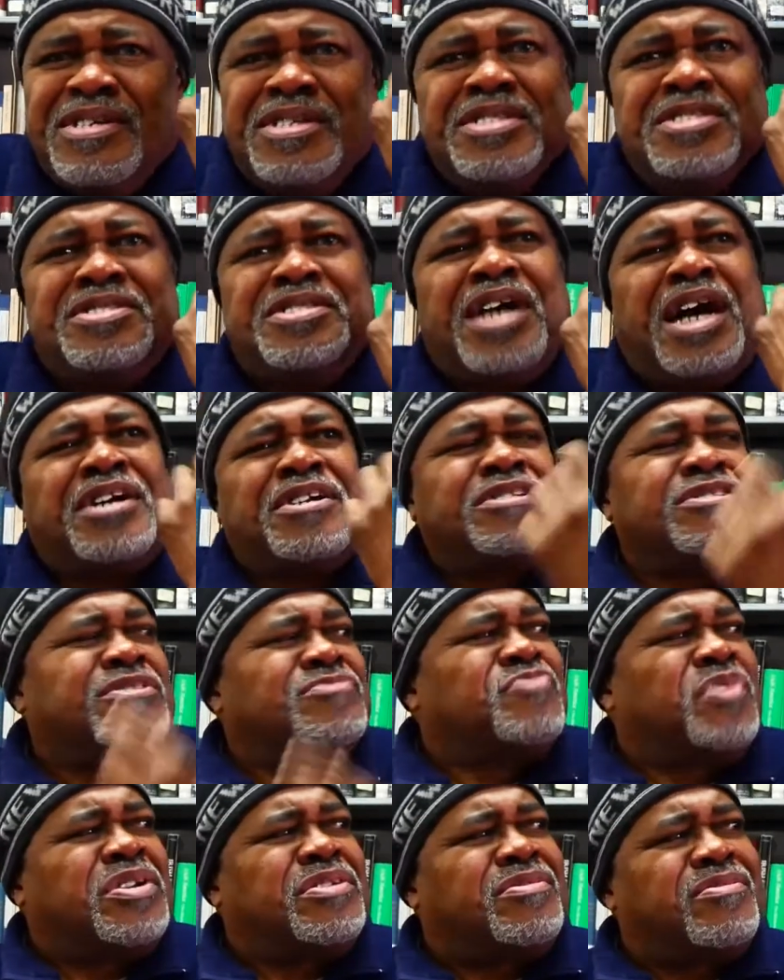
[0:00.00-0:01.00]
I could have
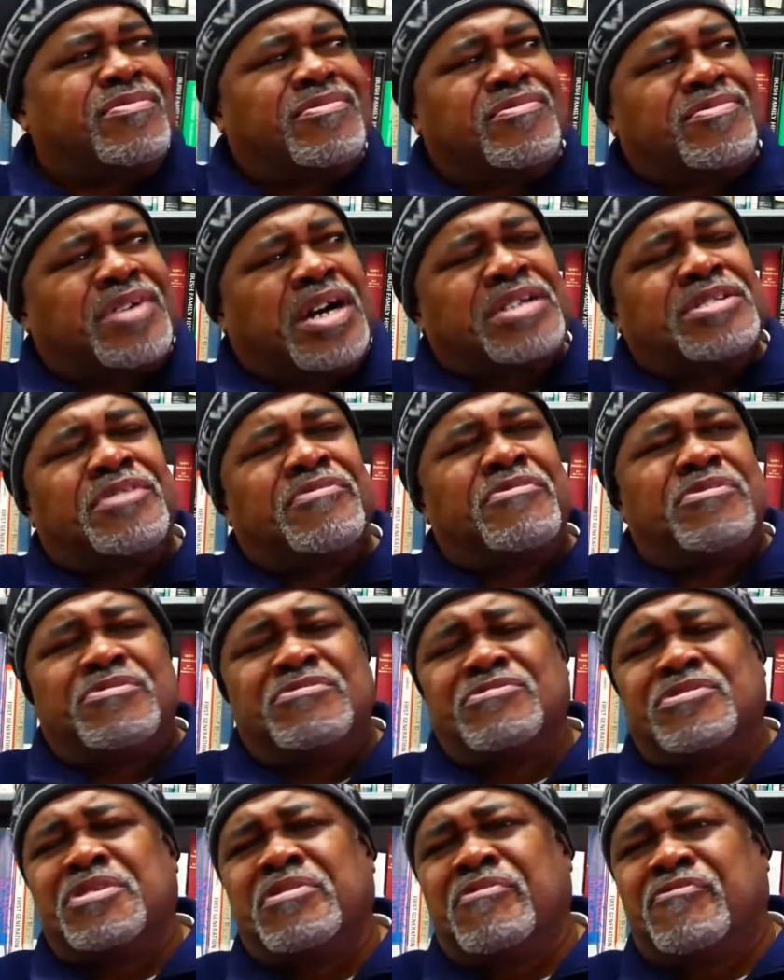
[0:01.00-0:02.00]
just went, cause I
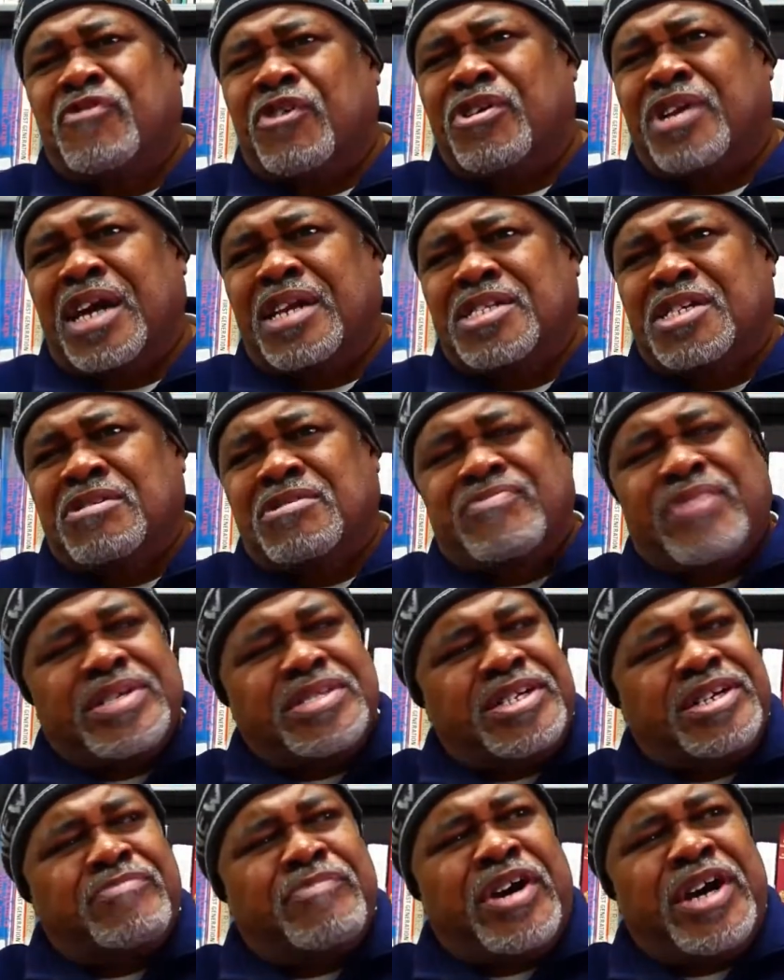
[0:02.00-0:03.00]
used to live in Fort Lauderdale,
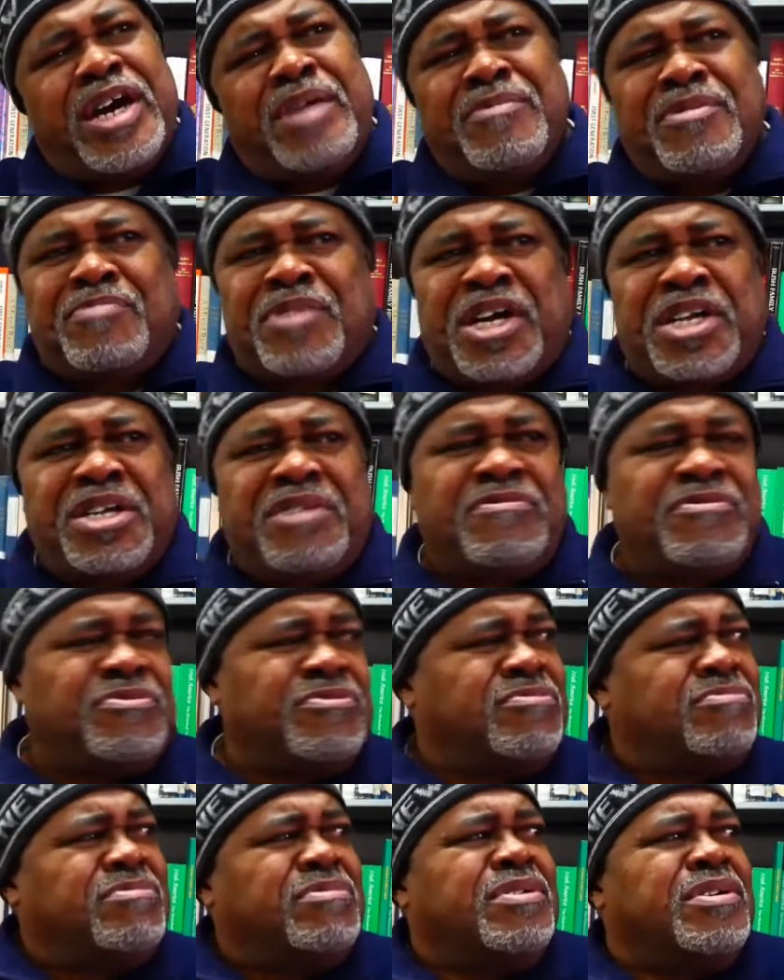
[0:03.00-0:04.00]
right there in Miami, but I never
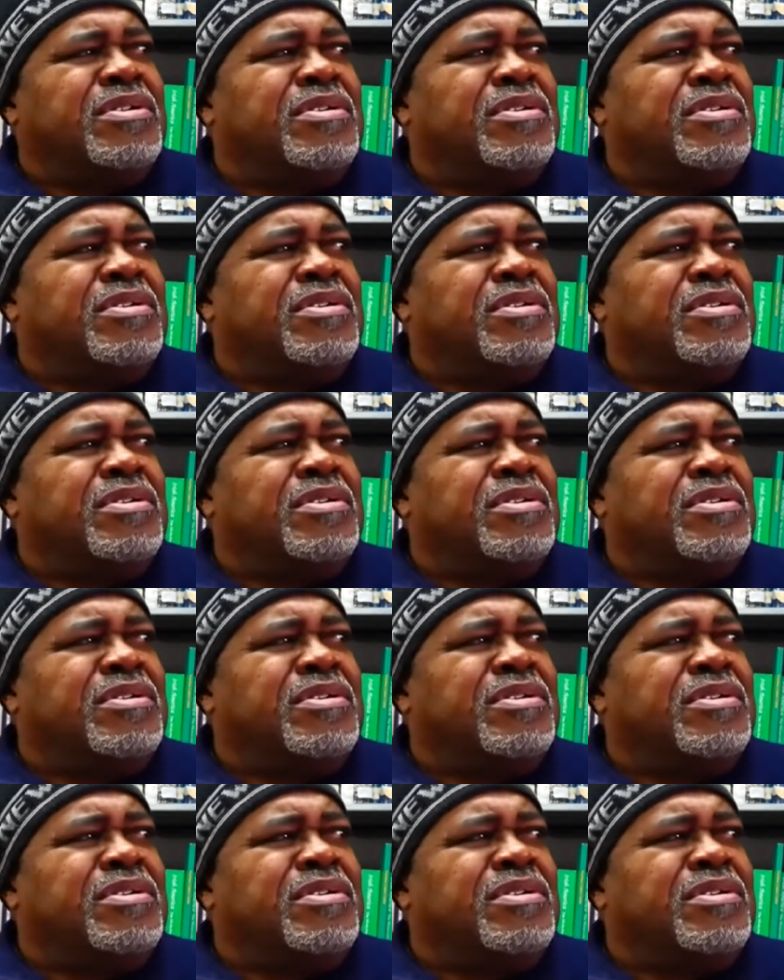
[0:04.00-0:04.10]
knew